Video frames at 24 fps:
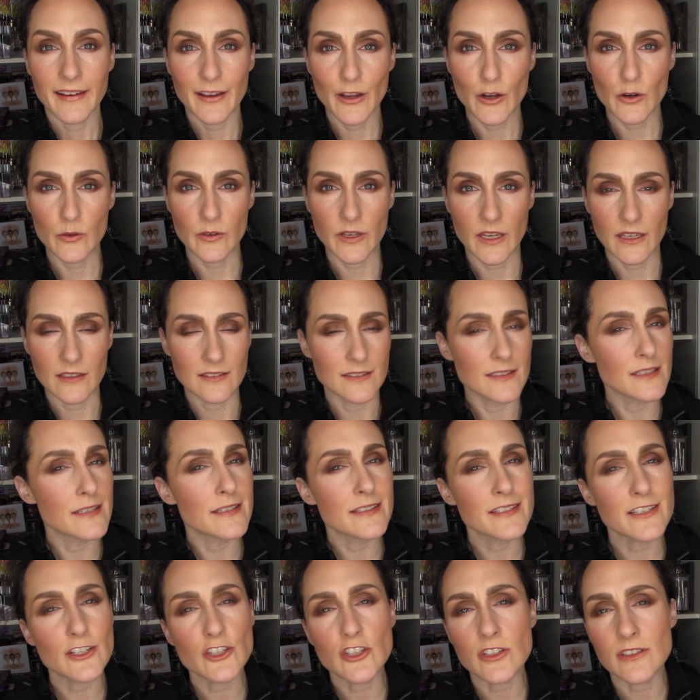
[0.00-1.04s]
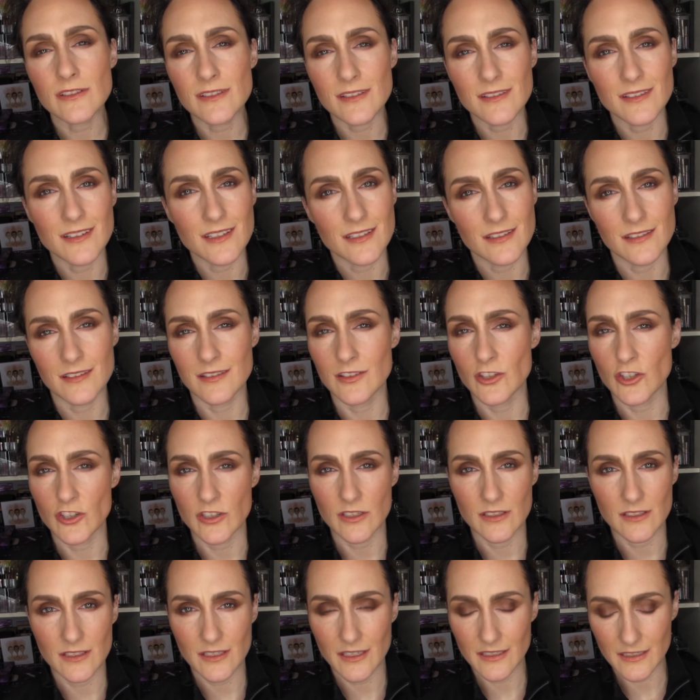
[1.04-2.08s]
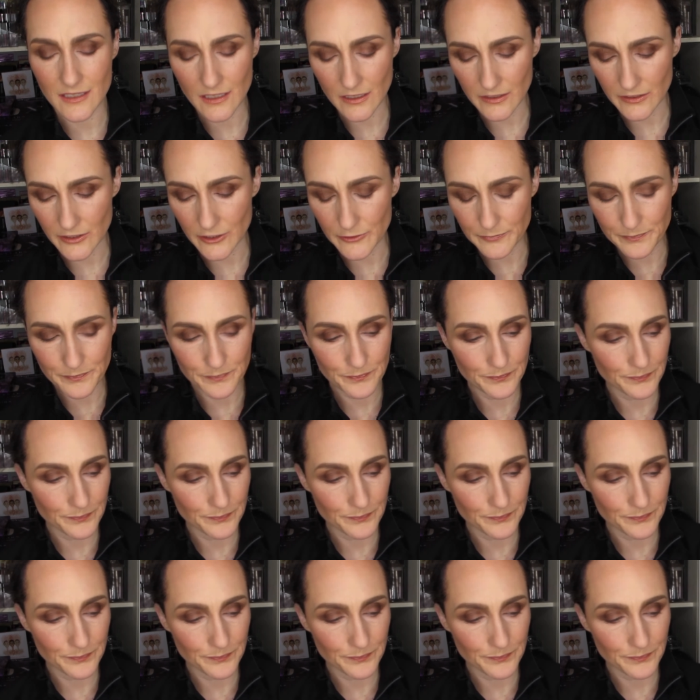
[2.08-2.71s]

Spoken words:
Okay, decisions, decisions, I tell you.